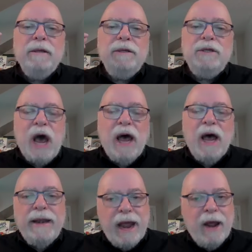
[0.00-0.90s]

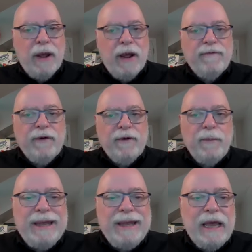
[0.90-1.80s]
John, however,
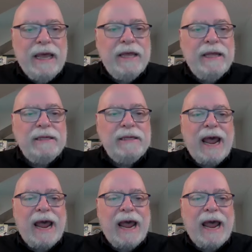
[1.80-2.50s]
begins